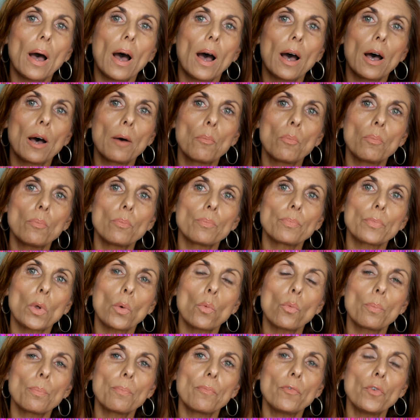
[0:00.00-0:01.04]
um,
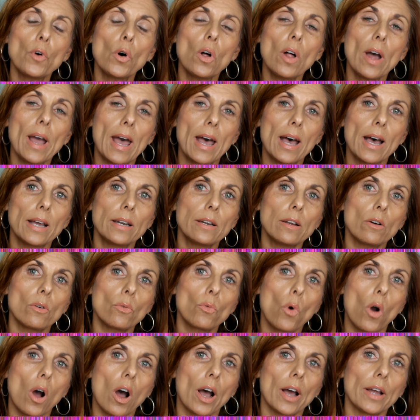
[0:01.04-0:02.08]
full head
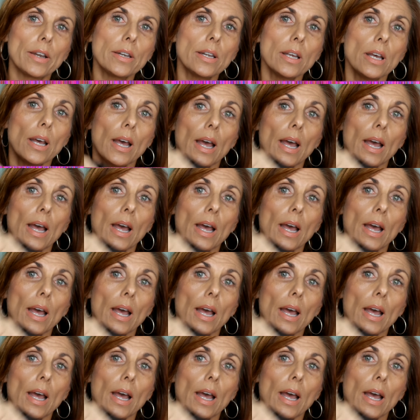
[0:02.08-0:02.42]
wand